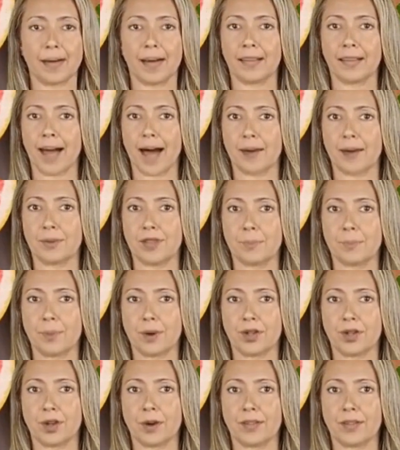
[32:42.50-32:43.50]
It helps
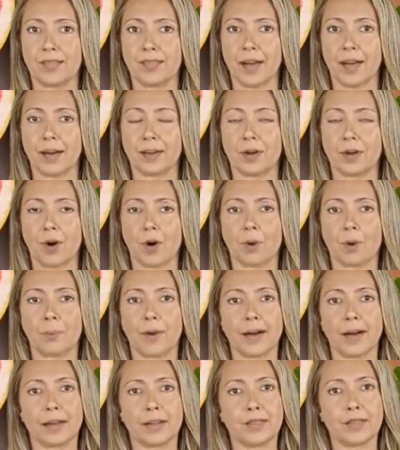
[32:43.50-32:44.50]
produce certain
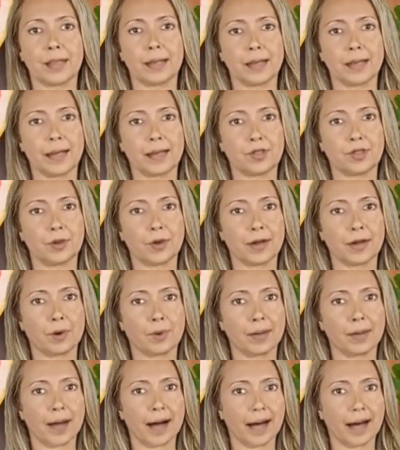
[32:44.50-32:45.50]
hormones in the
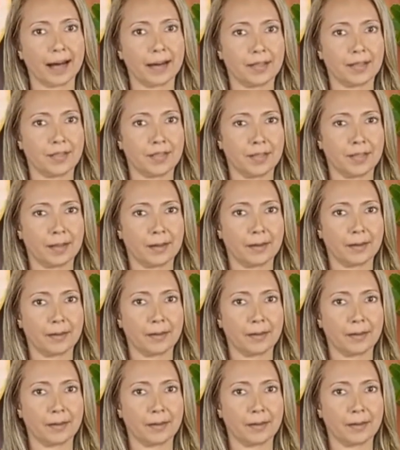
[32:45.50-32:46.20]
adrenal glands